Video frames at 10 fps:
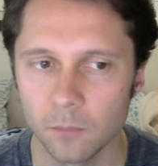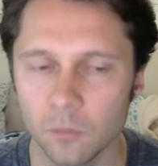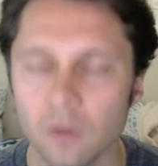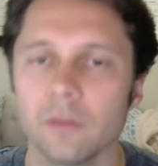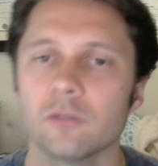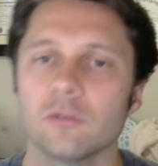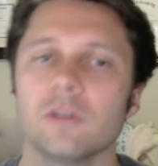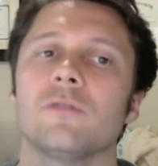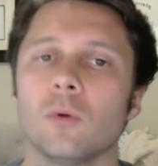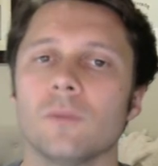Well, let's create
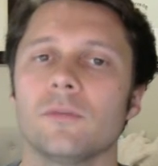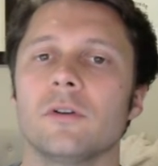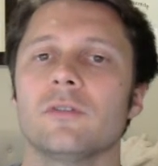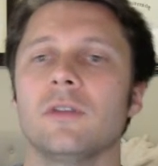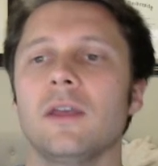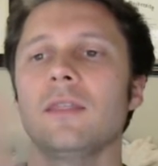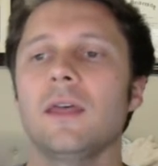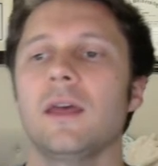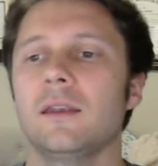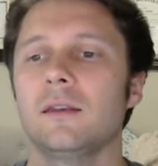the form first, and
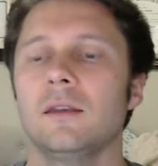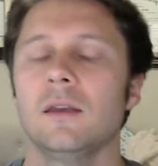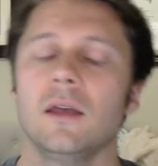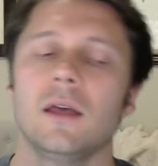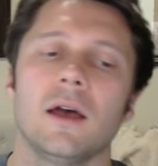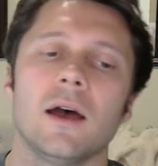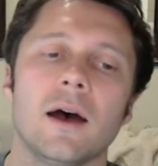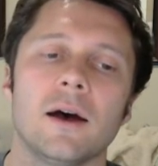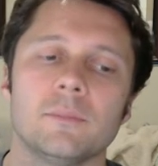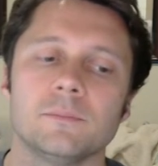then
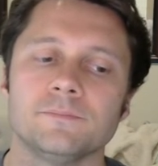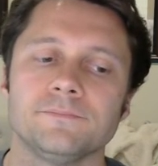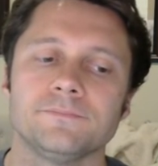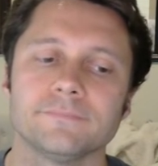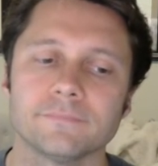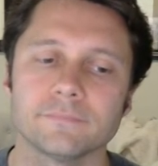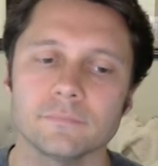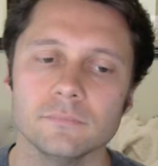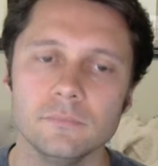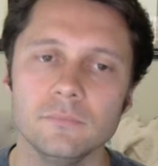
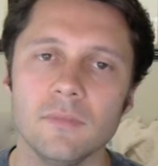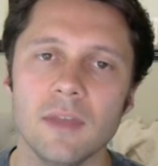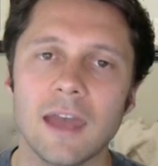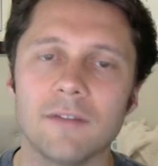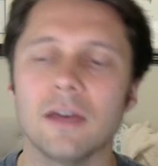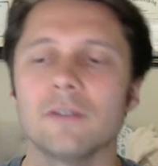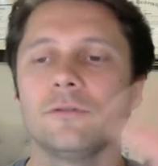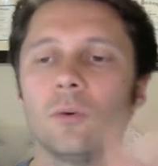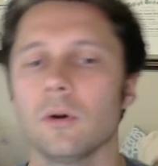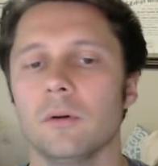have that
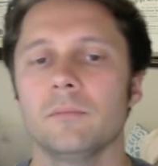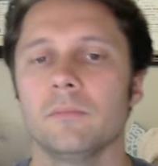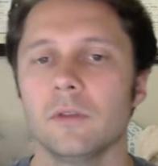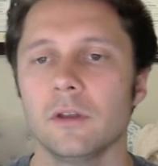form